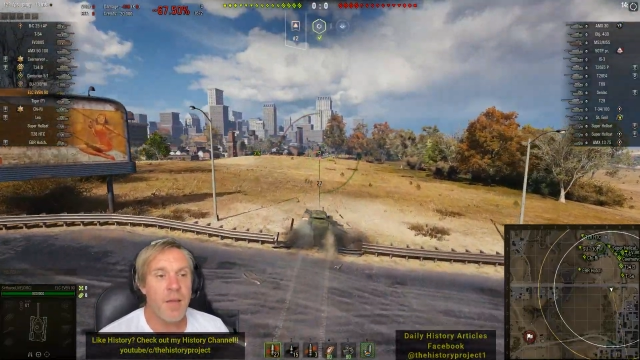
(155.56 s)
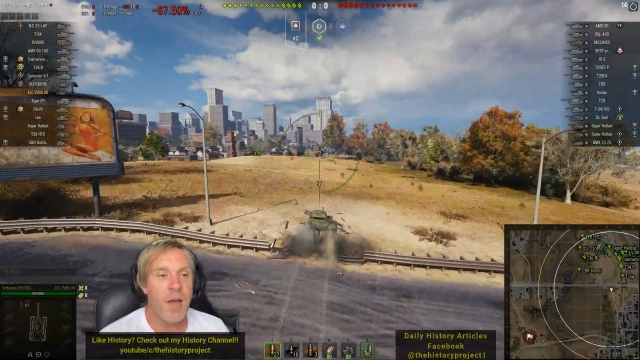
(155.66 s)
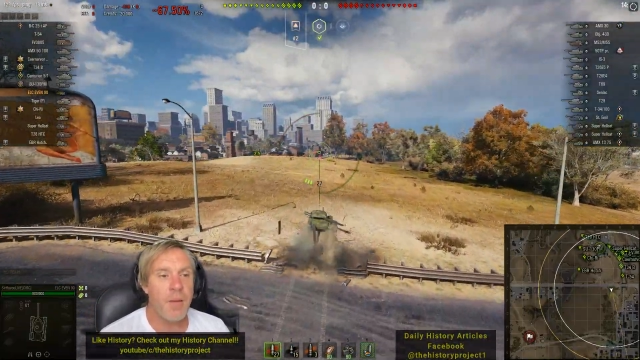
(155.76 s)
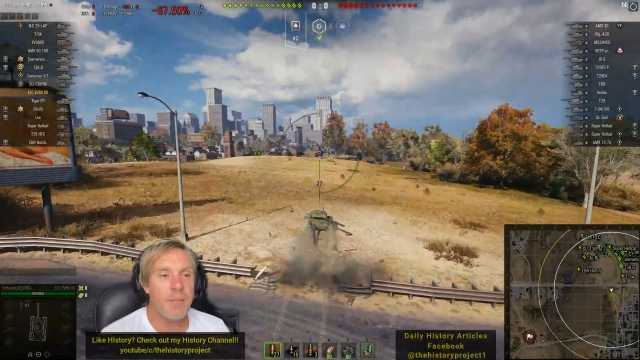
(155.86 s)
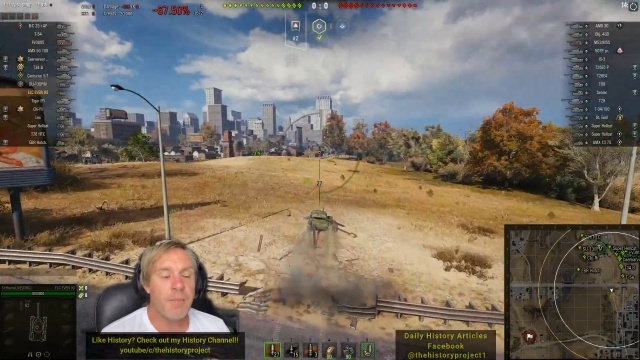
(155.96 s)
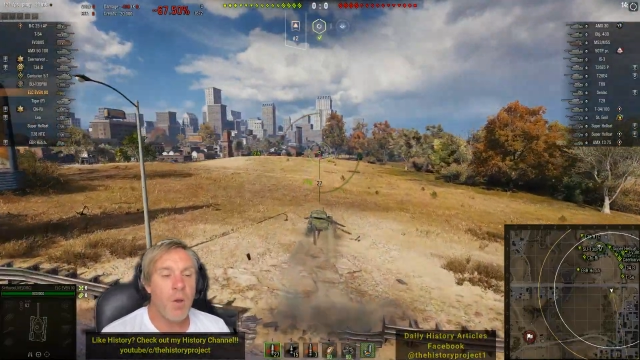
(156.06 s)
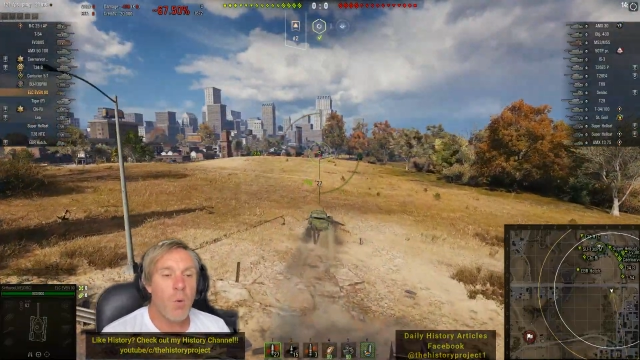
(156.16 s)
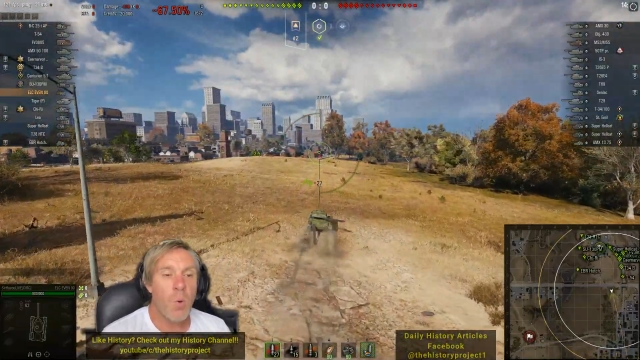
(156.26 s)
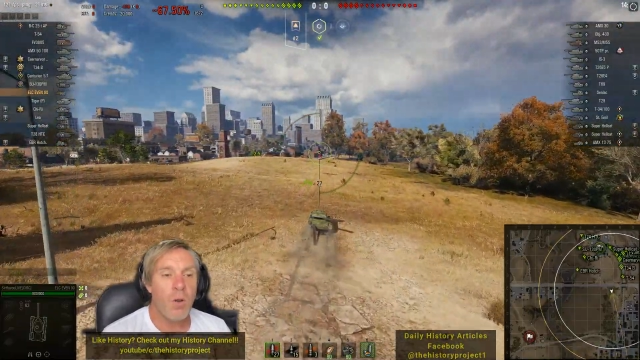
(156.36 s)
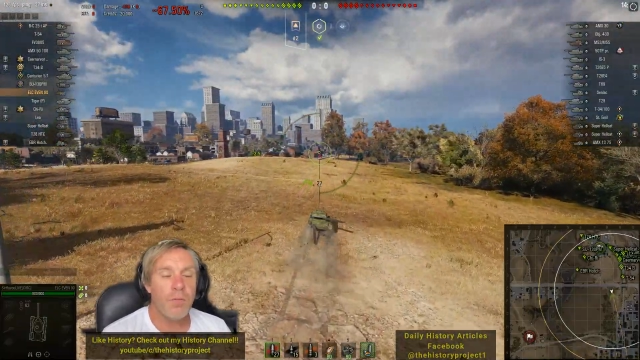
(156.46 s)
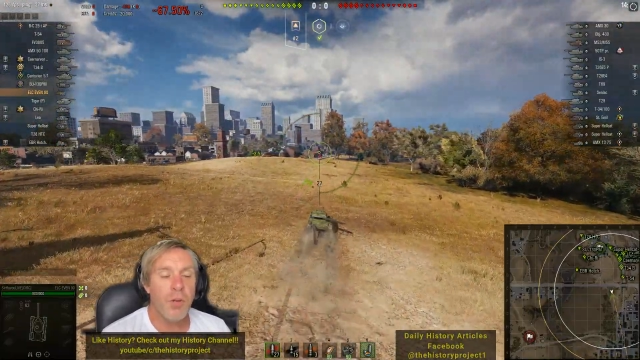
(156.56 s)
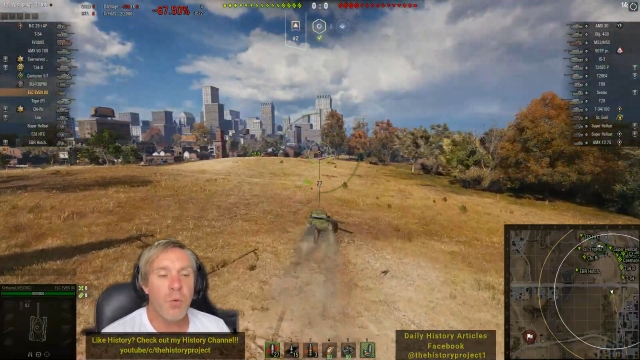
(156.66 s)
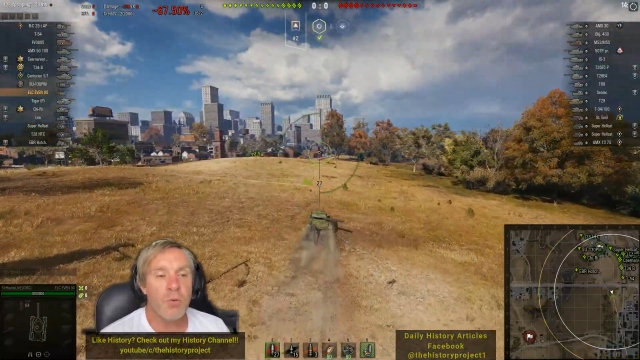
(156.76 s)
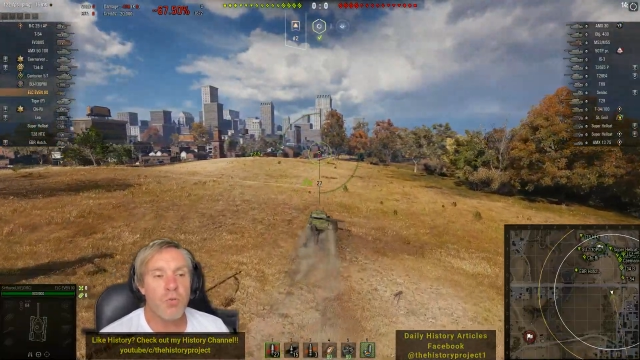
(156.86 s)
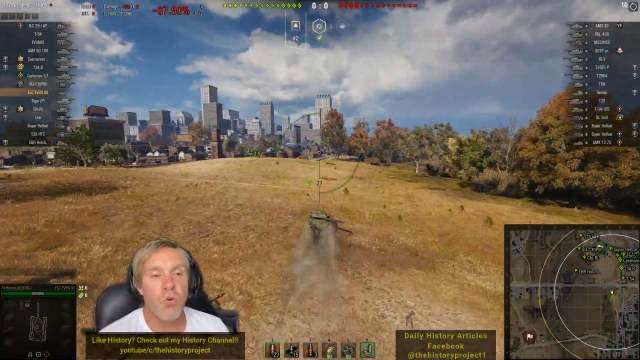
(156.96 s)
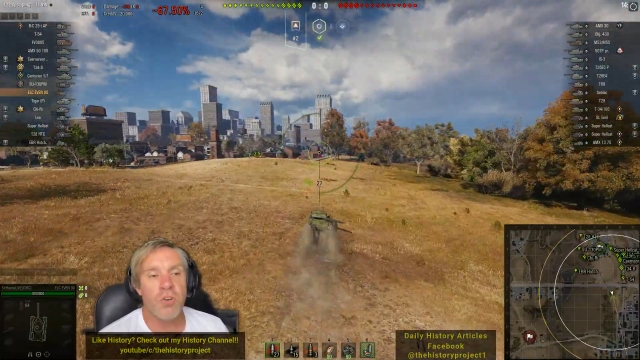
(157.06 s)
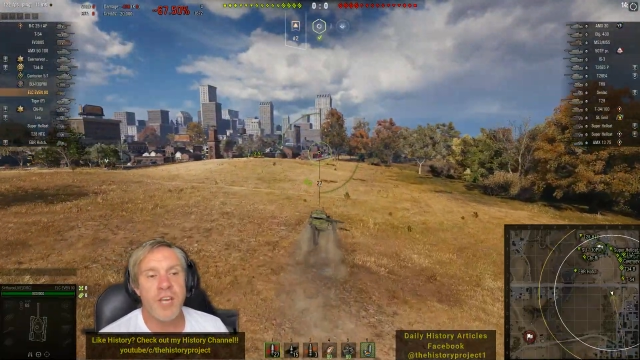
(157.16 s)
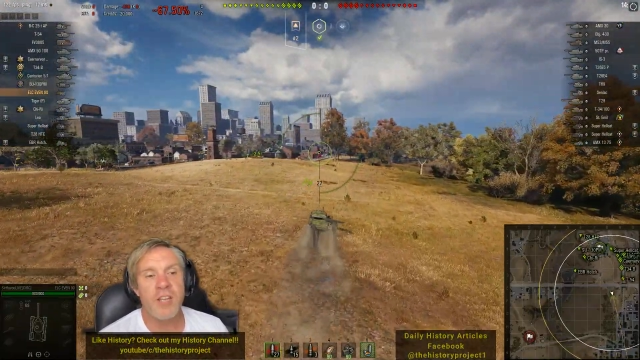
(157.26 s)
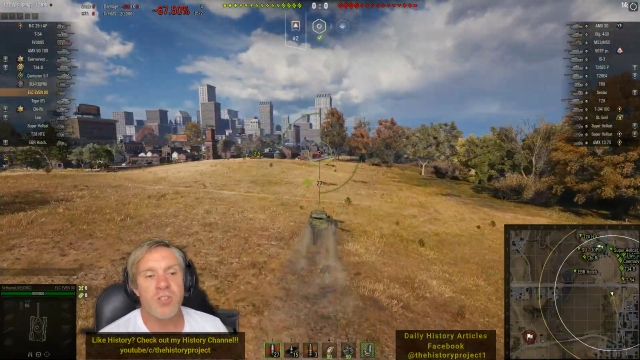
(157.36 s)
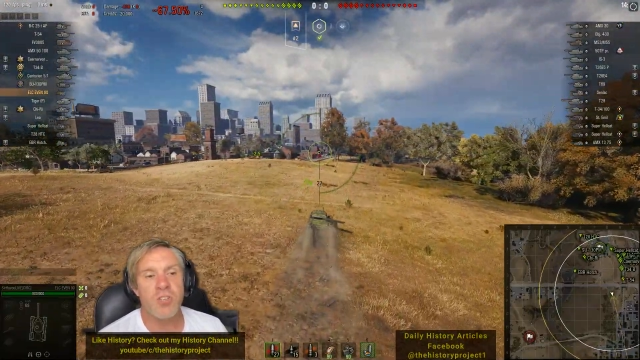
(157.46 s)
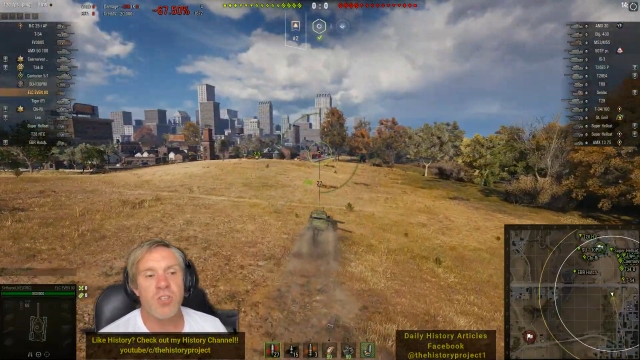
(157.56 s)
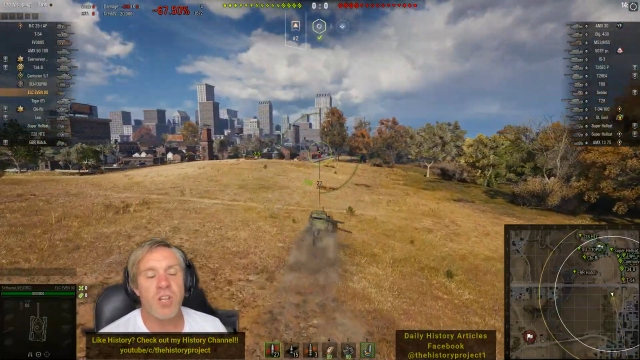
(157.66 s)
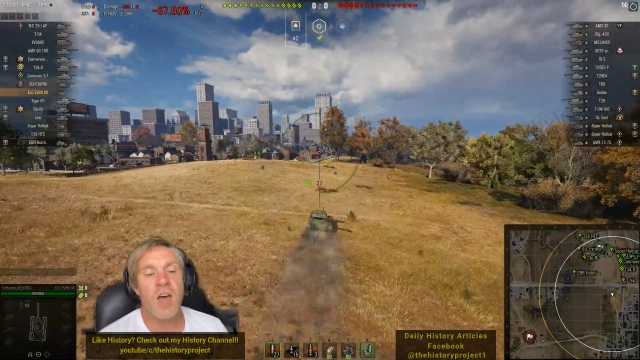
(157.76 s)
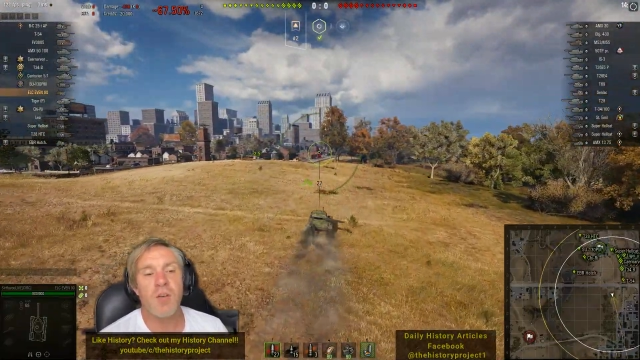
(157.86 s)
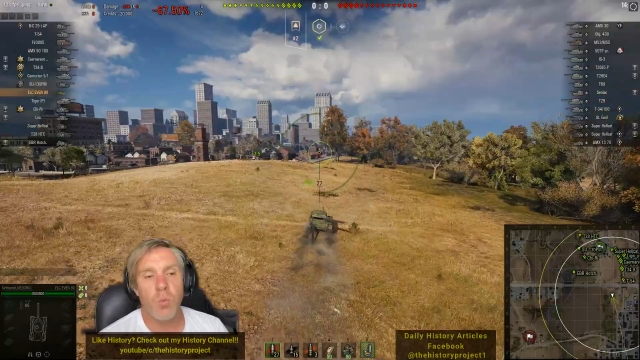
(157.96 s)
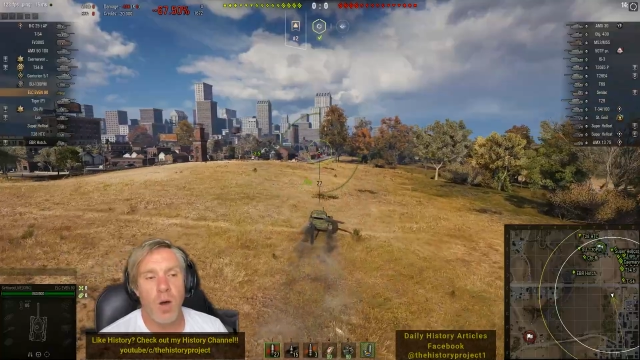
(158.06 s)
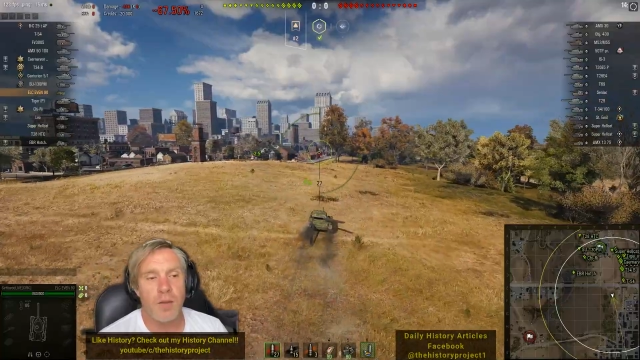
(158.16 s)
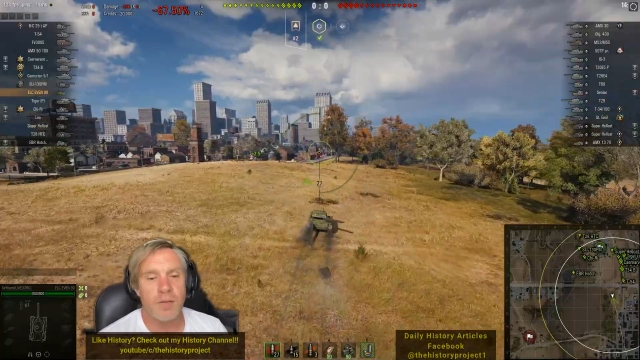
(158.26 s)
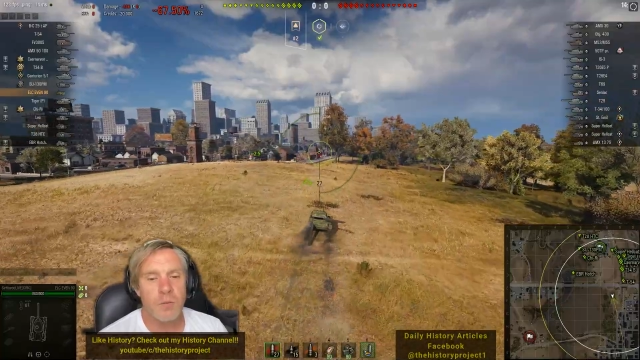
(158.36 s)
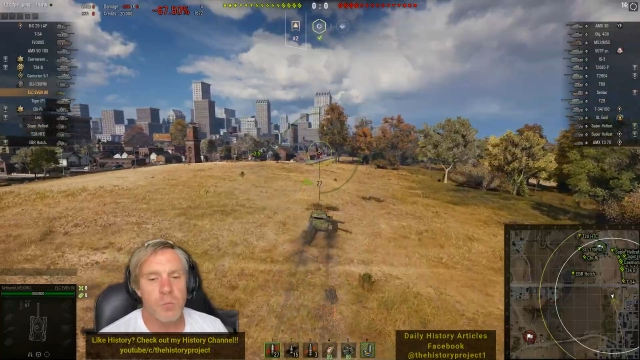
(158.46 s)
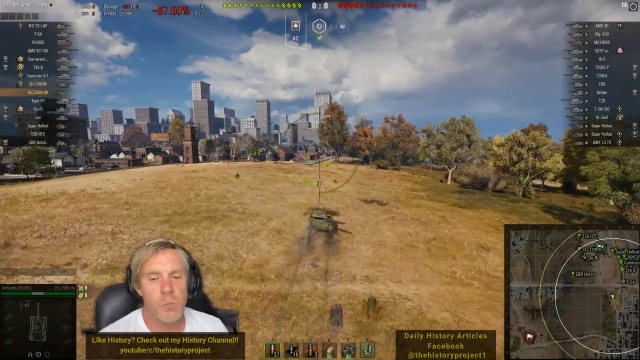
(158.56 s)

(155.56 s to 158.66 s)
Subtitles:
One of you will draw attention to the other one.